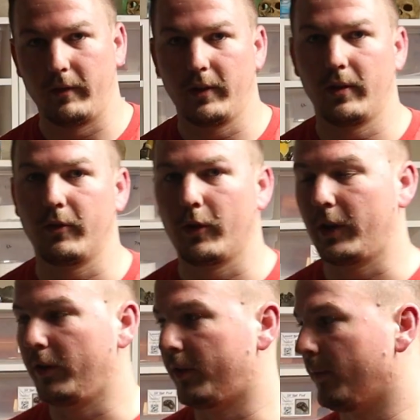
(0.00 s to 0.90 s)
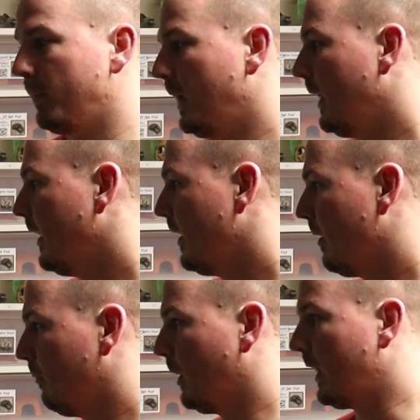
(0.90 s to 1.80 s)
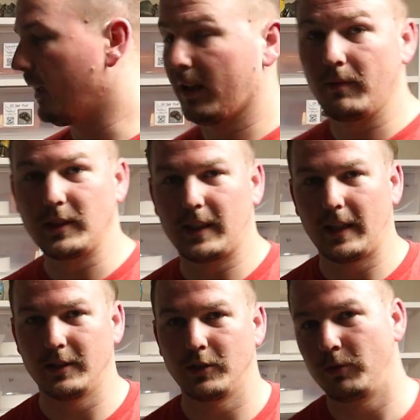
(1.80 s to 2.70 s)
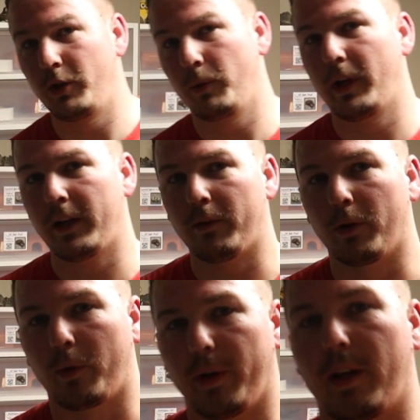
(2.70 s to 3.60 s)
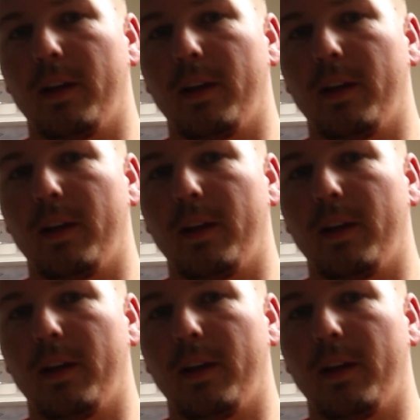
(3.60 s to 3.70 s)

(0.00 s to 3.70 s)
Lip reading: obviously before I used them. But let me kind of just show you what I did real quick.